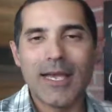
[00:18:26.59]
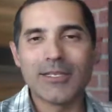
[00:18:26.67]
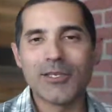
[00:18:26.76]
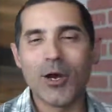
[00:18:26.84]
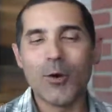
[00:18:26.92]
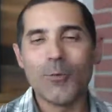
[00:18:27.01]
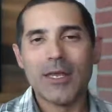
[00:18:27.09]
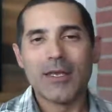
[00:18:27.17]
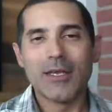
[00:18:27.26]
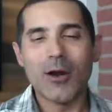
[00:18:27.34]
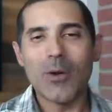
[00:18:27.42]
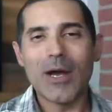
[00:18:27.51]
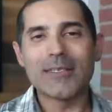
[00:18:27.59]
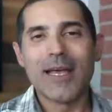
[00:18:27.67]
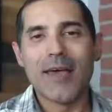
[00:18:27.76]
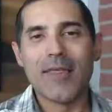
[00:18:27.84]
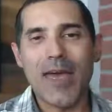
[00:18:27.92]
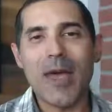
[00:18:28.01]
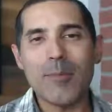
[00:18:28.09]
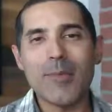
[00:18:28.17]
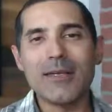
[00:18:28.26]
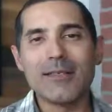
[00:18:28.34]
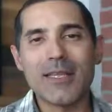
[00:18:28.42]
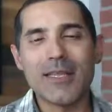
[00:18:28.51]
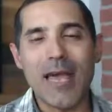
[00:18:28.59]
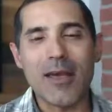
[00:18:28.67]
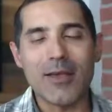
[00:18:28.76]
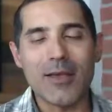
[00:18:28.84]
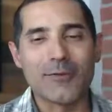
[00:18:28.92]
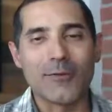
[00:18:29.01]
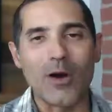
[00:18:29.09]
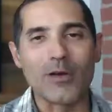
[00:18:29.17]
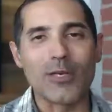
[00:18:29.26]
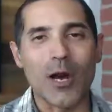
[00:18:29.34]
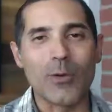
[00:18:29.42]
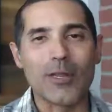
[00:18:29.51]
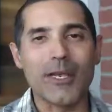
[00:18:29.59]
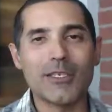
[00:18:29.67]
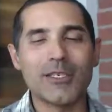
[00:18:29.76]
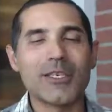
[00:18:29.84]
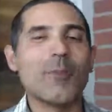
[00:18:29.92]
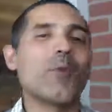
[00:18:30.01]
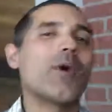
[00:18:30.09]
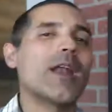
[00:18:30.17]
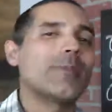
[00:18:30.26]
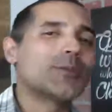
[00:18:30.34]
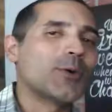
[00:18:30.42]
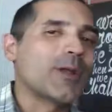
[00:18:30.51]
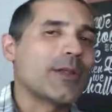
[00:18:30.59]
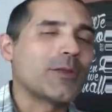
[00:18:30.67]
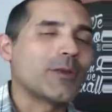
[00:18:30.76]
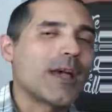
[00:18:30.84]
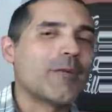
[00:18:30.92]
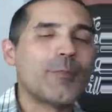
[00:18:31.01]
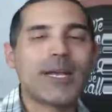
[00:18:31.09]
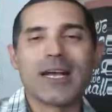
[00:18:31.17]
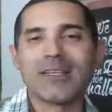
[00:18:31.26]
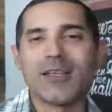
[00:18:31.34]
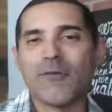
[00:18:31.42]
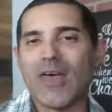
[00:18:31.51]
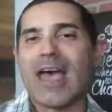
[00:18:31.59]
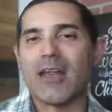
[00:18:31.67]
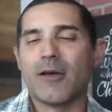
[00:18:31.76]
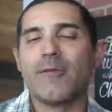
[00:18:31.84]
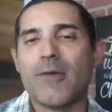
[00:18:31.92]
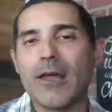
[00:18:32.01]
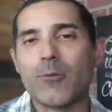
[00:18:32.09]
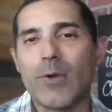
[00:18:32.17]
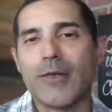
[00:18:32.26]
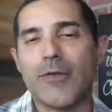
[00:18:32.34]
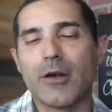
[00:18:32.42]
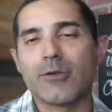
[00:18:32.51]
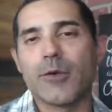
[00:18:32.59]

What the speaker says: And so, you know what? That means that as far as our relationship went up to another level because of that event right there.